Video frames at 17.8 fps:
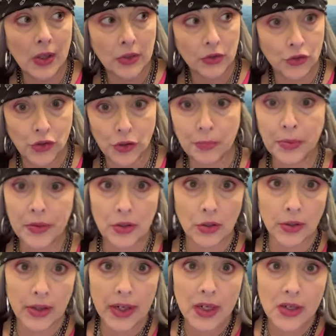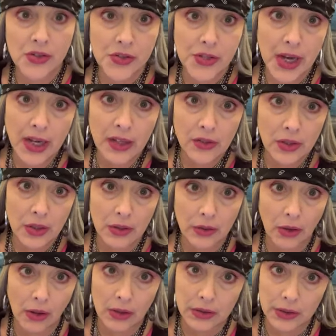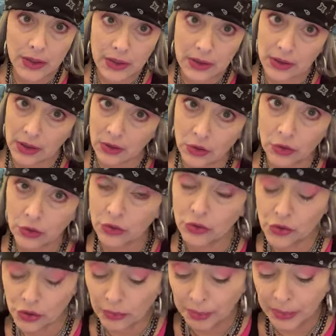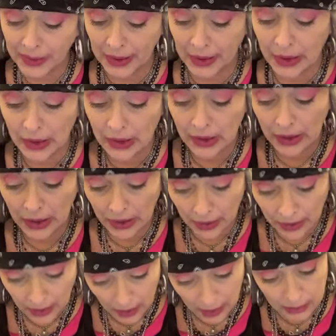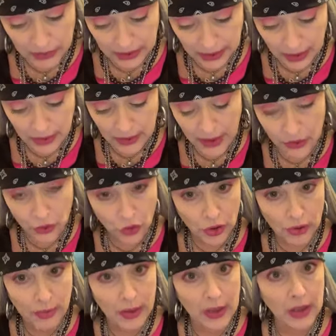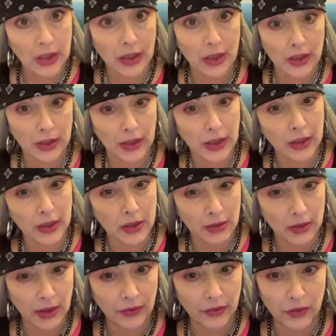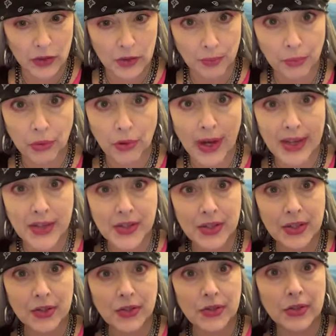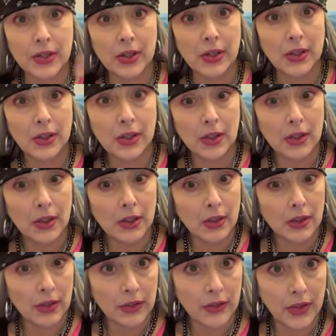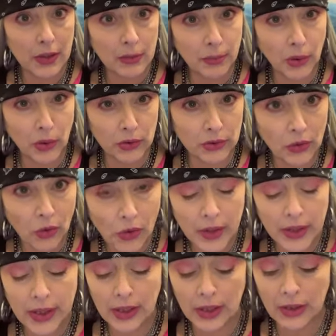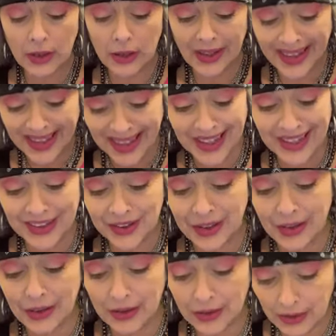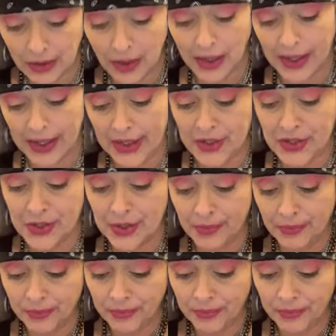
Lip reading: Jupiter is Santa Claus. He's Uncle Jupy. He comes down that chimney and he delivers presents that are both naughty and nice.